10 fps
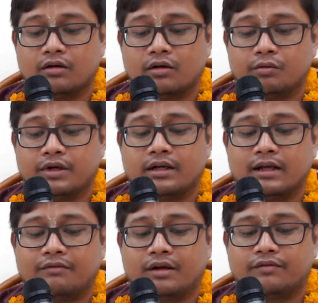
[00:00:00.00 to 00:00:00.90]
over
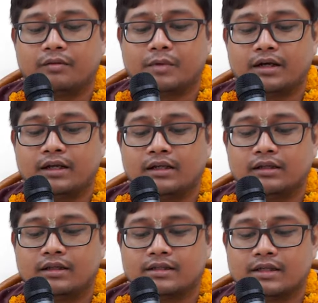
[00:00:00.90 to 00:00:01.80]
endeavoring for mundane
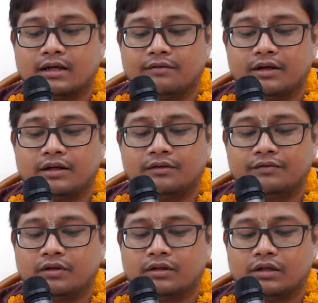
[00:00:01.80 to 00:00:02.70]
things that are very
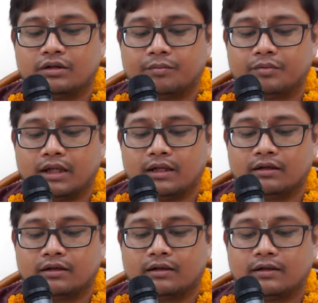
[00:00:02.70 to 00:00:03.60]
difficult to
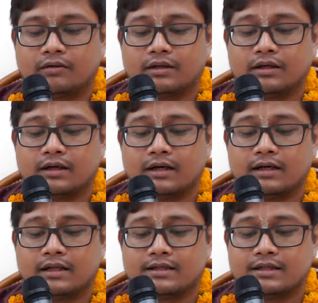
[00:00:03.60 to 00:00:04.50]
obtain, talking
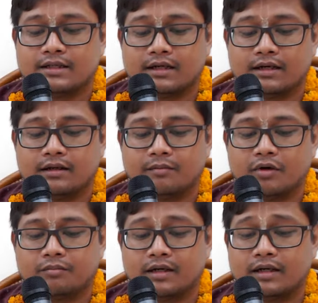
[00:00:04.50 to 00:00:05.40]
unnecessarily
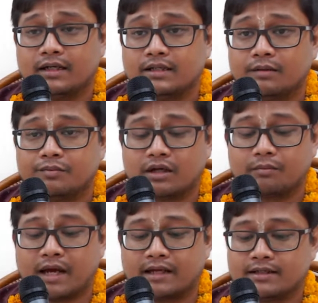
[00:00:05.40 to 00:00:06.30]
about mundane subject
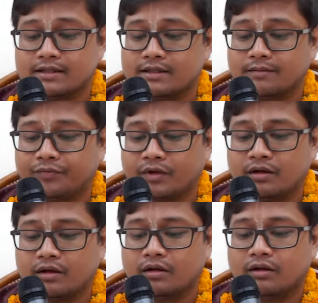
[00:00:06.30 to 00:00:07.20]
matters.
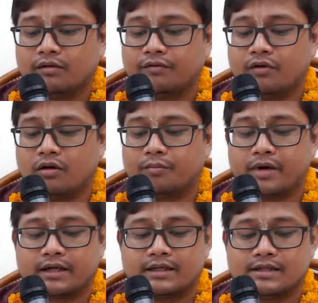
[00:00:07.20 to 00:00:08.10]
4.
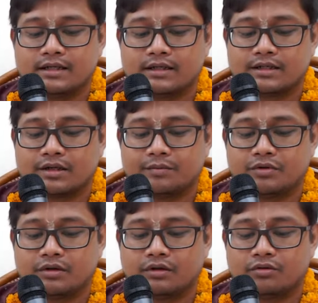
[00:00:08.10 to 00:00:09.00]
Practicing the
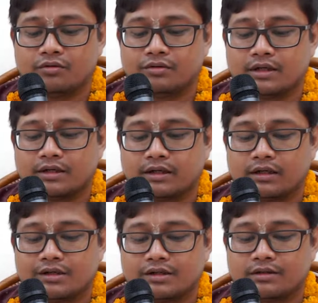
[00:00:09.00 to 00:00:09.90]
scriptural rules and
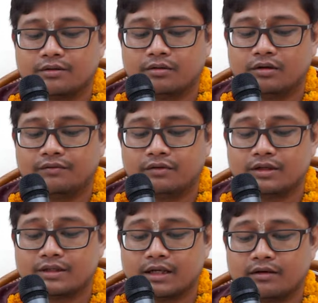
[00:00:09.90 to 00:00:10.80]
regulations only for the
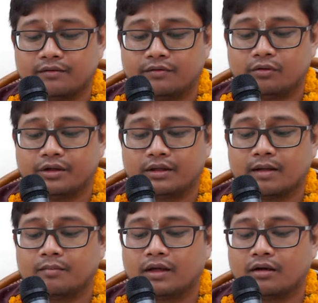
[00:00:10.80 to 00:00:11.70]
sake of following
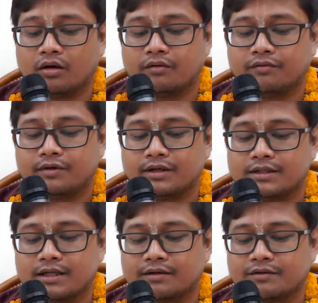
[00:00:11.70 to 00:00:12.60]
them and not for the
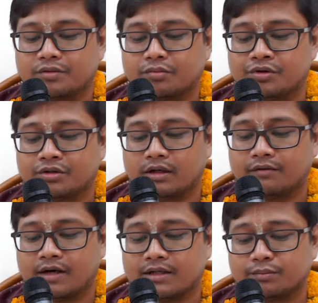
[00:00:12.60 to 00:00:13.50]
sake of spiritual
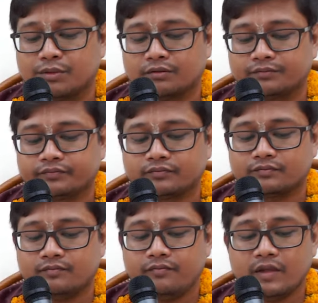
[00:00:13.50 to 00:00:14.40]
advancement.
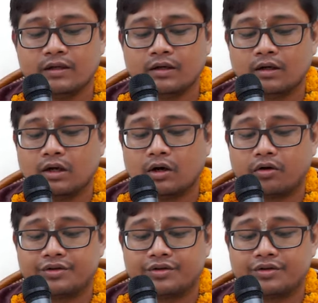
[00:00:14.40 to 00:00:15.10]
Or